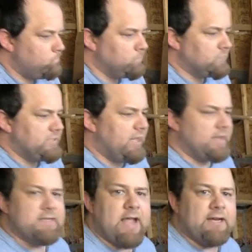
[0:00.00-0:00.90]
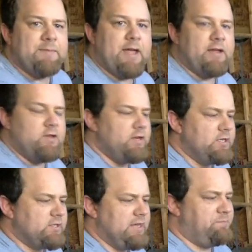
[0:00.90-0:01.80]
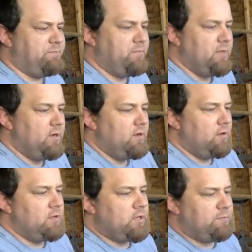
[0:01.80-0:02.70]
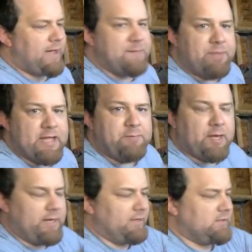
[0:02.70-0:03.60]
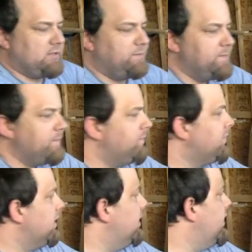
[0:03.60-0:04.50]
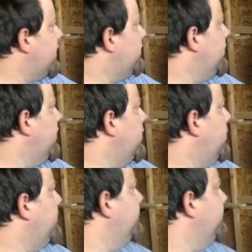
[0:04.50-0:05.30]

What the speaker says: Yeah, exactly, Matt. You can just you can buy pen blanks, and I don't know.